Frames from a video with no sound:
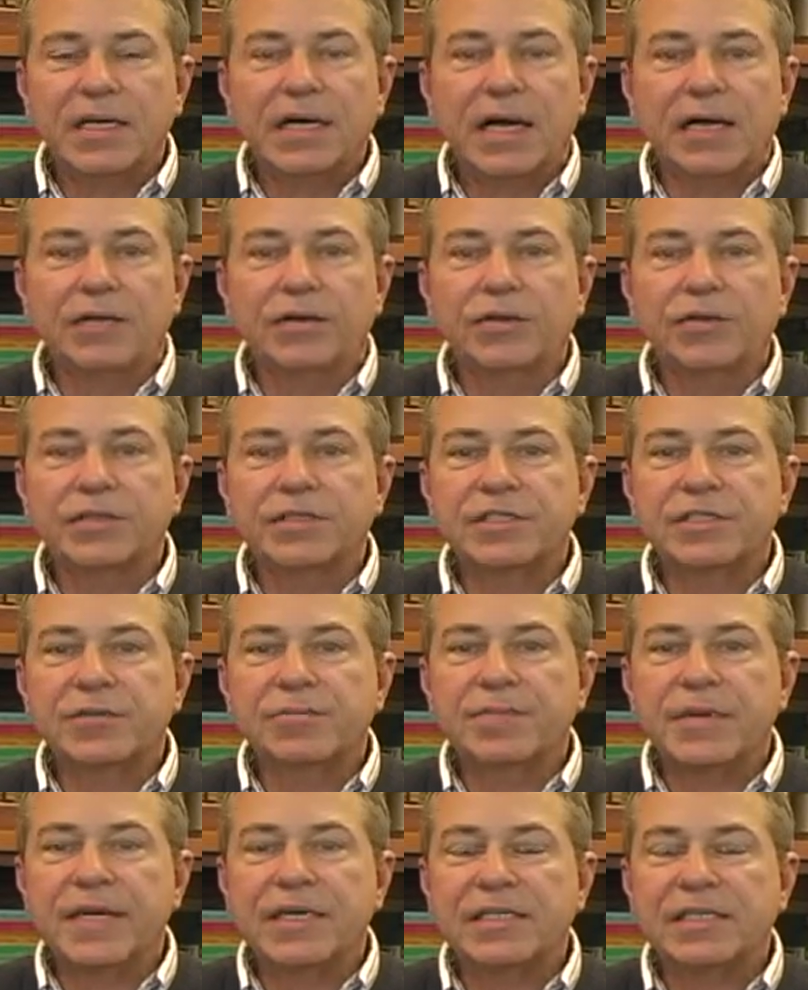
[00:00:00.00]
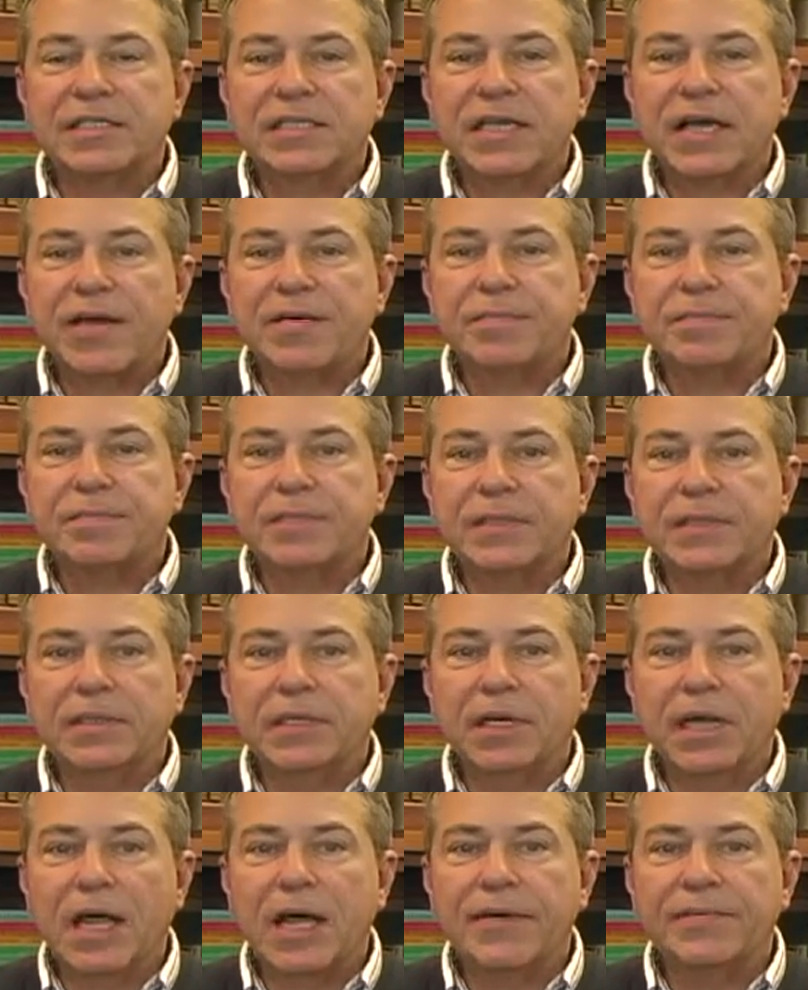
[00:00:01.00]
I know this is a big step in
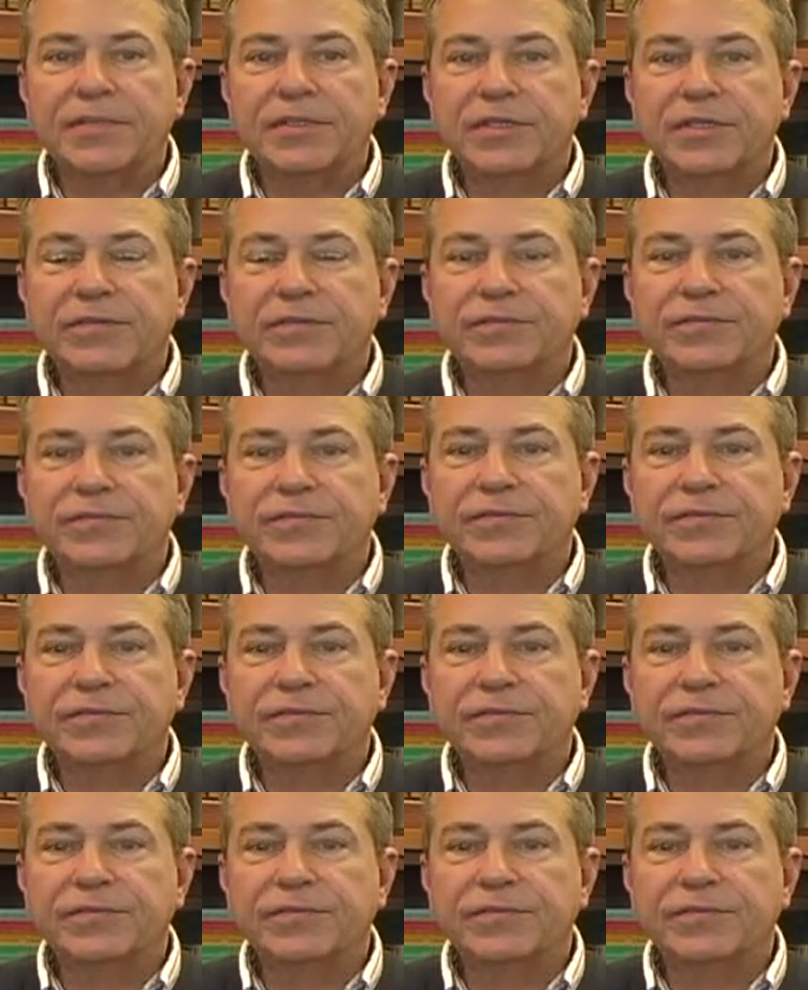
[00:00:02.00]
the lives of